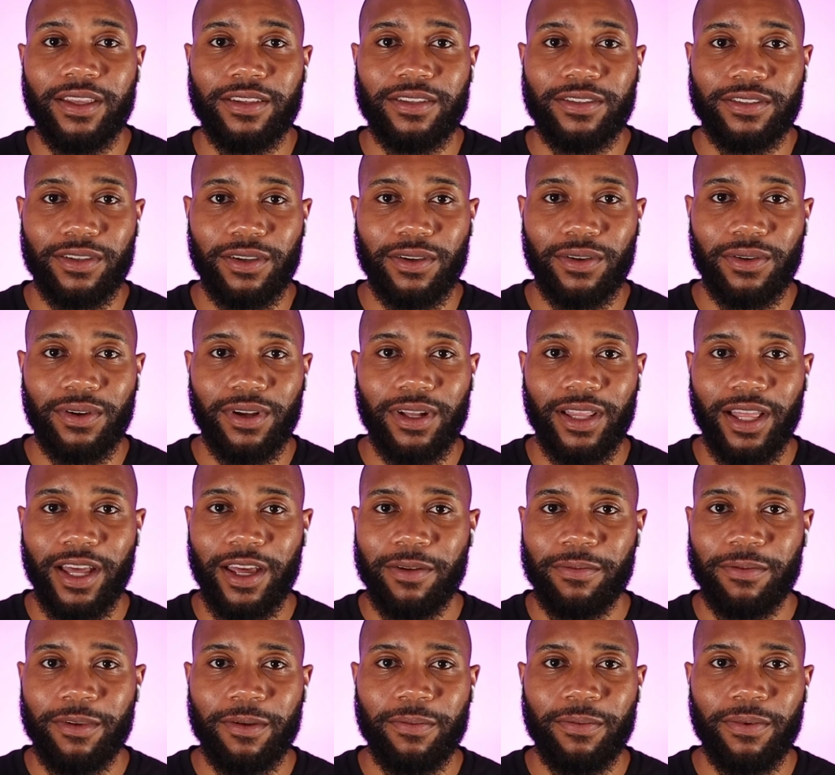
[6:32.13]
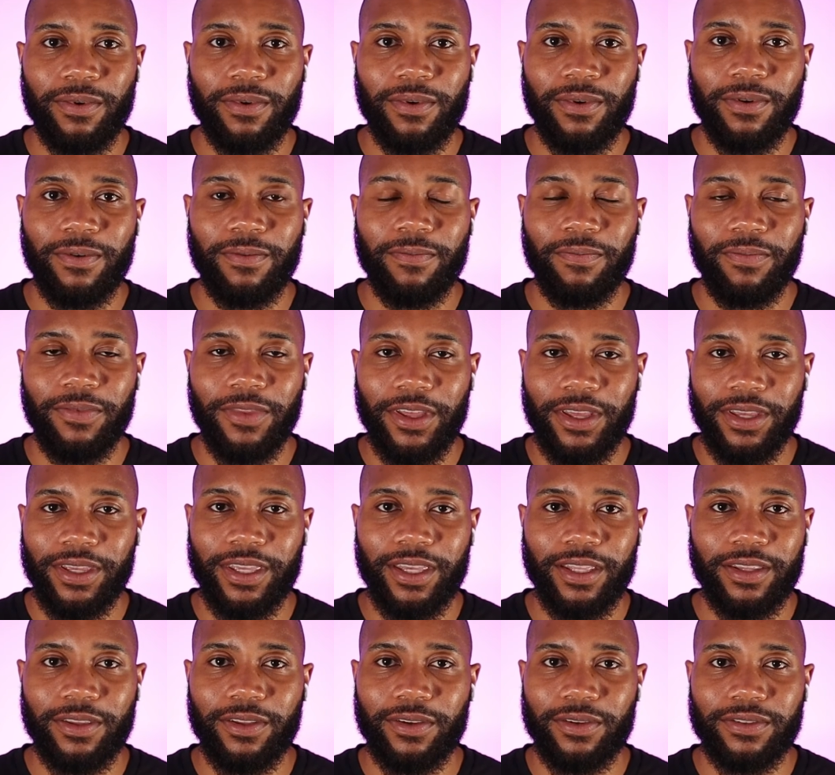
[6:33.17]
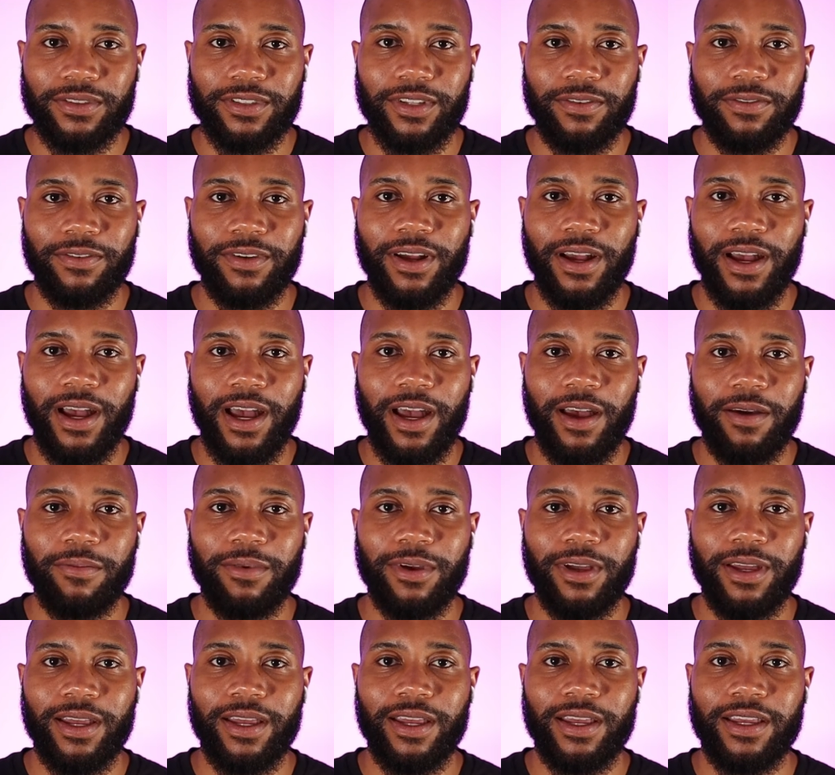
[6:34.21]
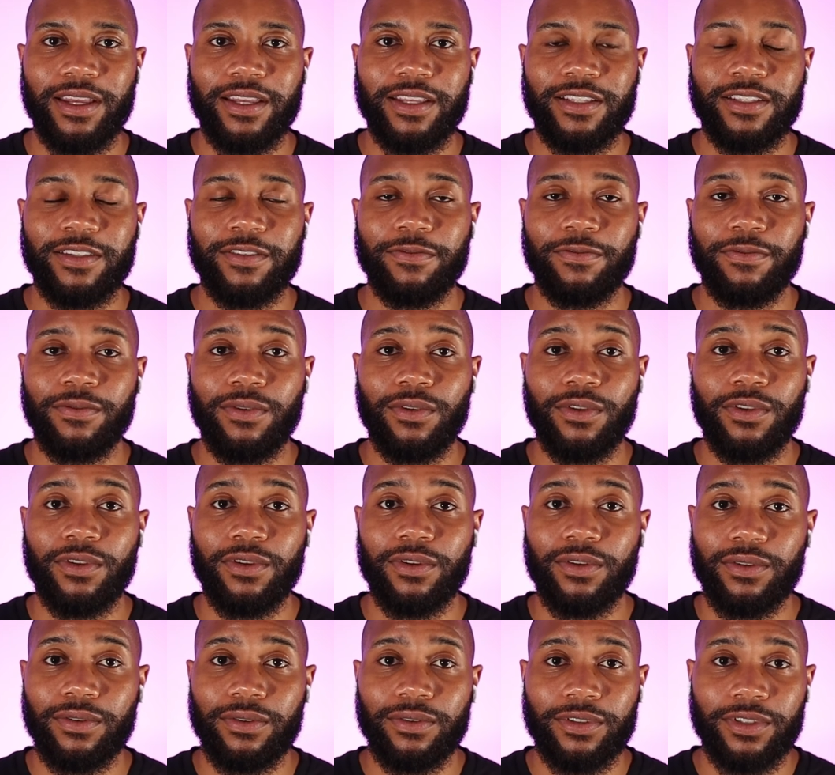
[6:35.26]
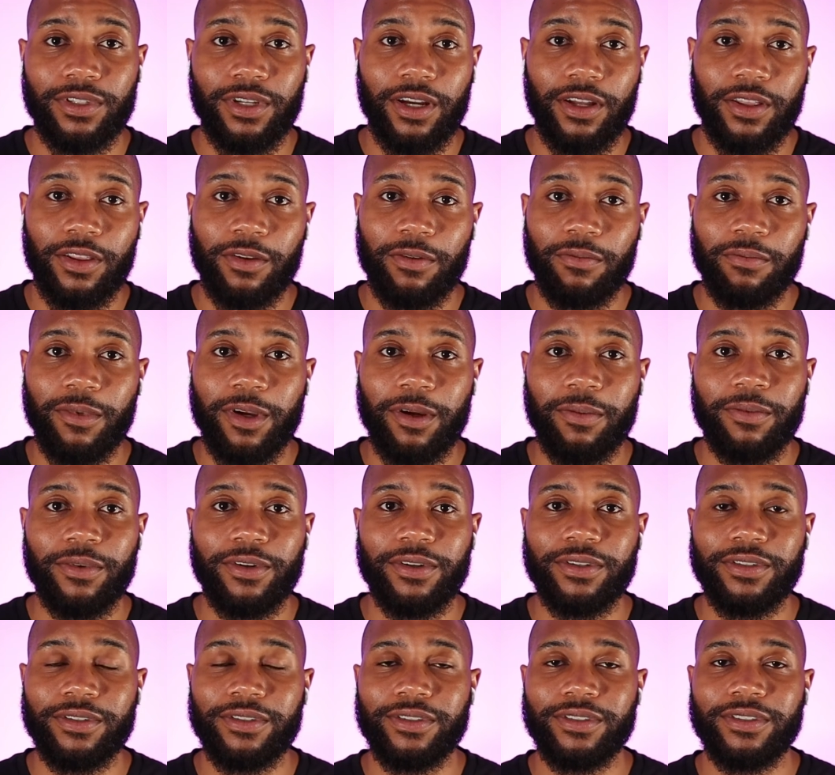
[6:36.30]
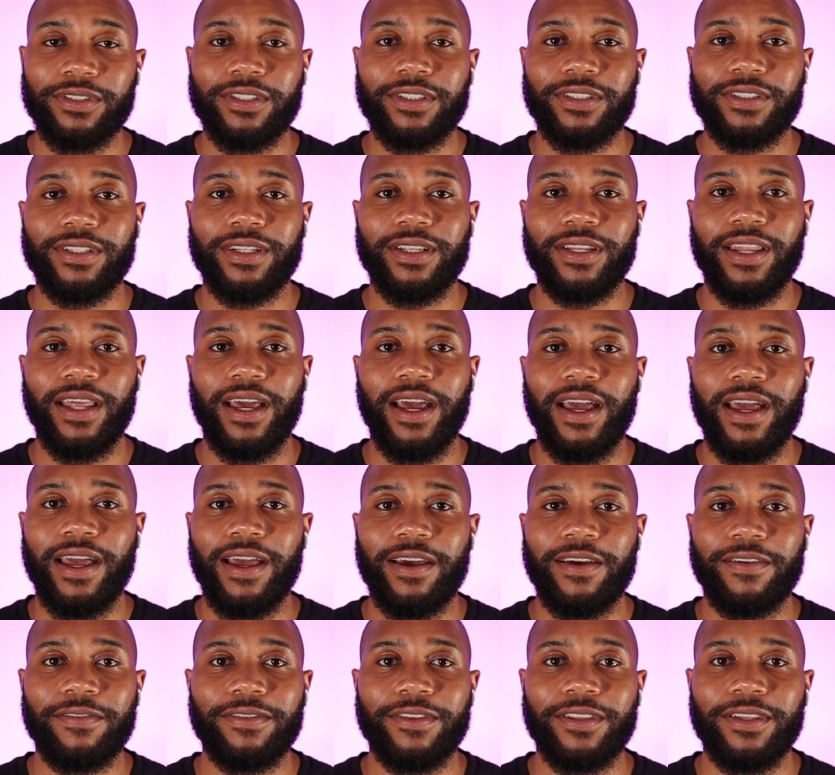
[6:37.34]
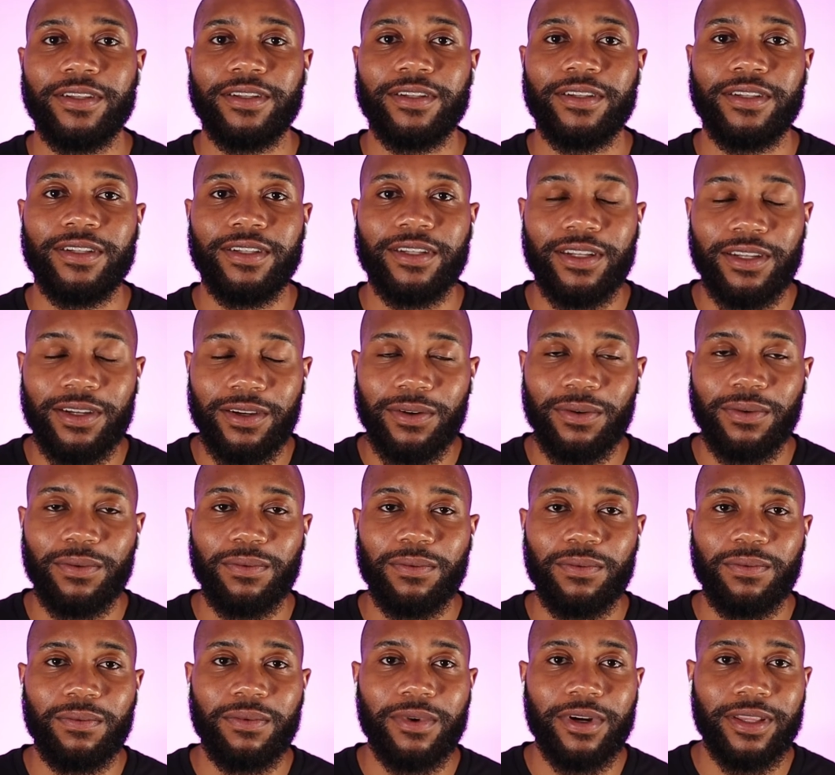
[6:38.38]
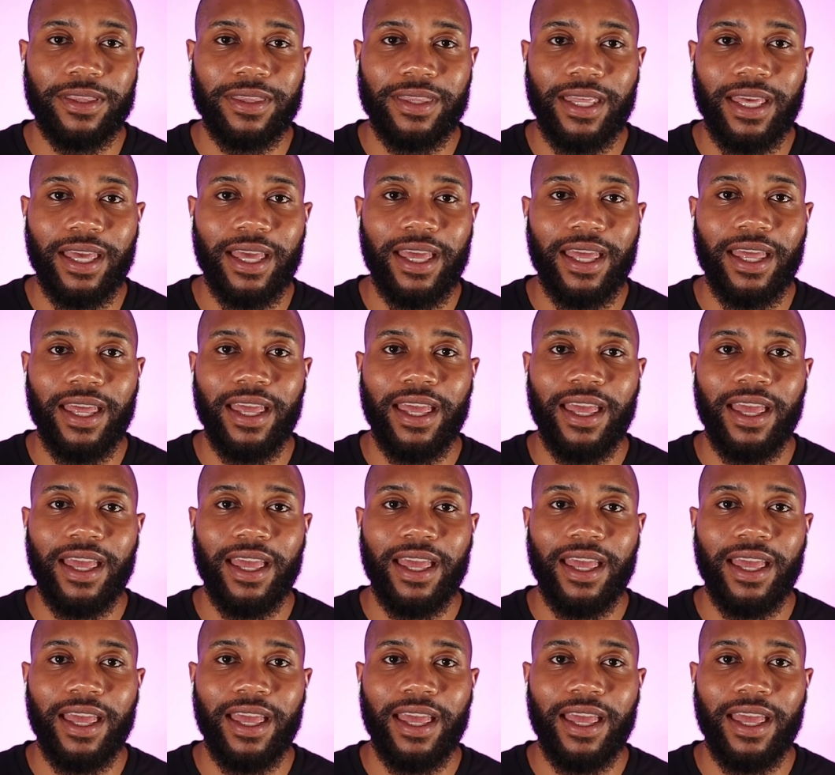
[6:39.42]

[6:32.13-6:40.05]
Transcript: So a lot of people, they get those different iPads for those other members just to not have to deal with that.